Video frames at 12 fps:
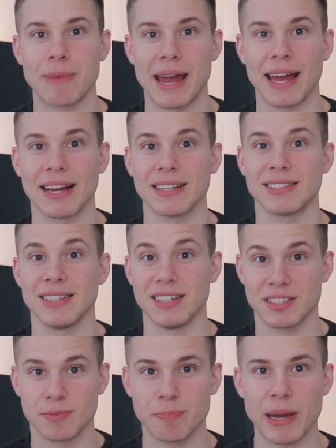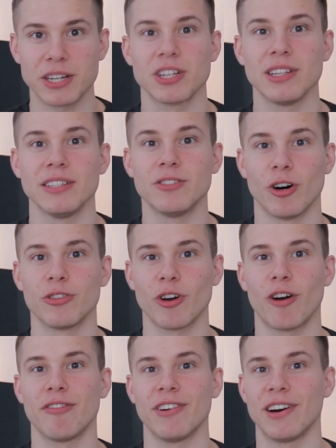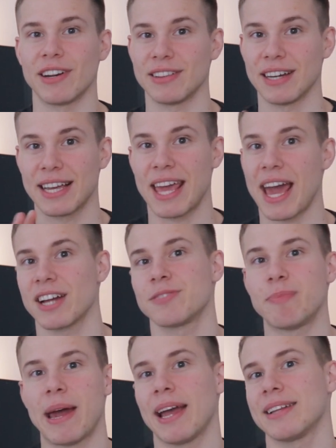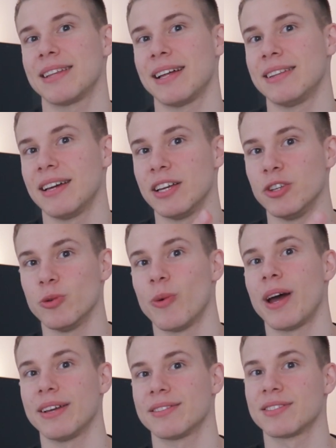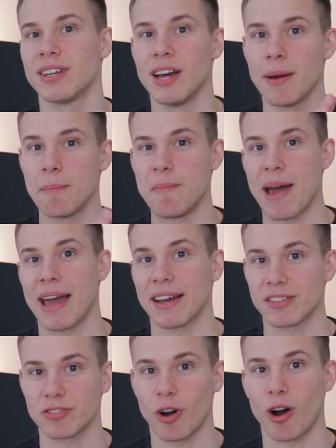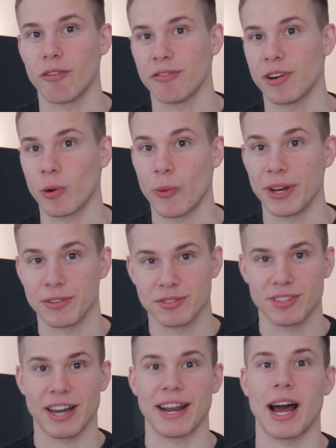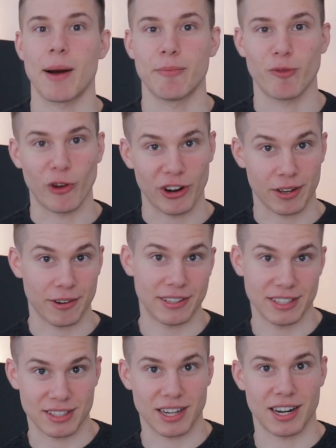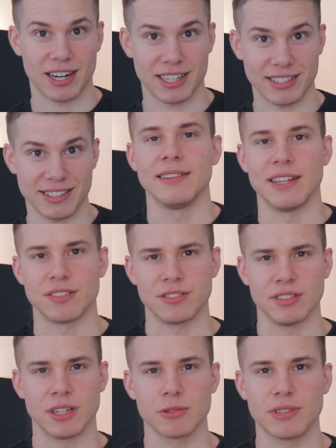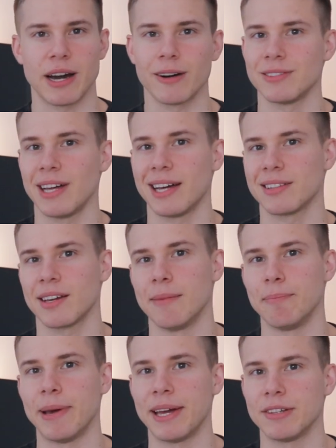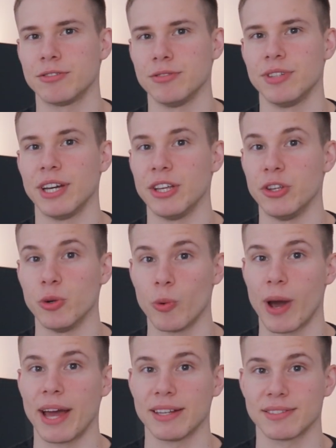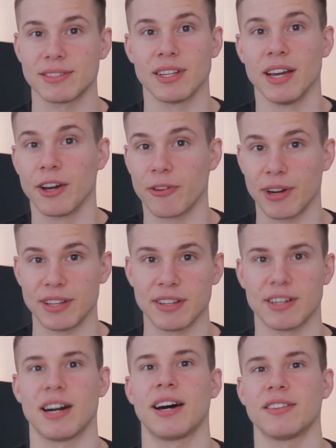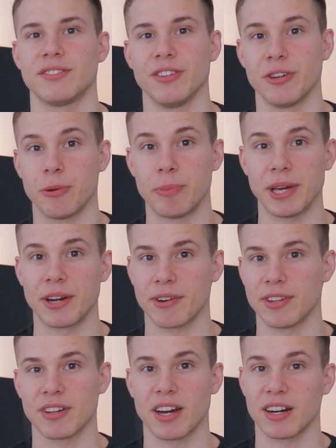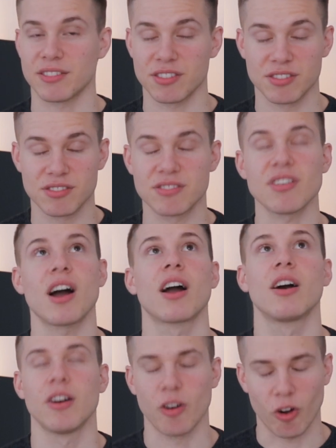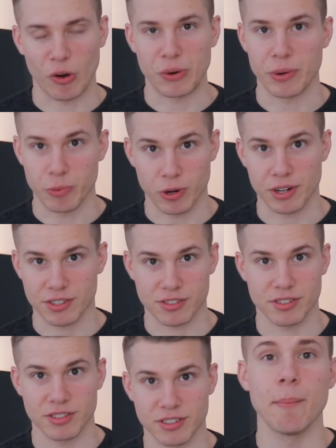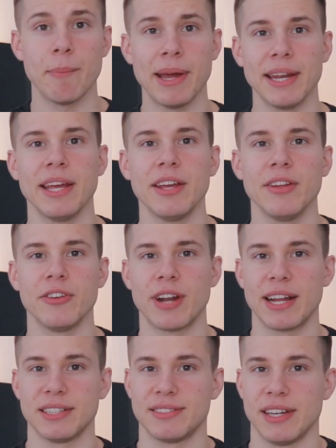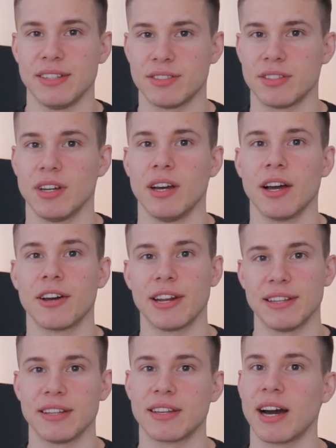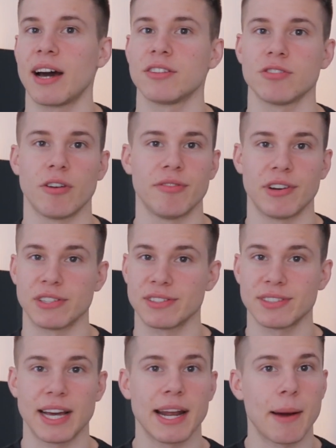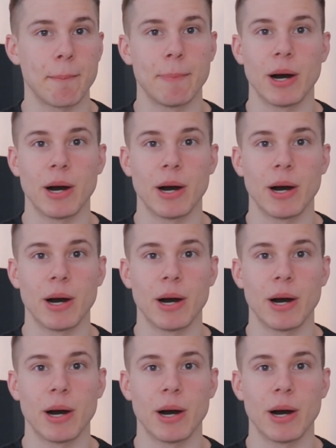banks especially don't offer the cashback that the US banks offer when you sign up for a credit card. There's no doubt that compared to the US credit cards, the European credit cards suck on rewards. Many United States credit cards offer sign-up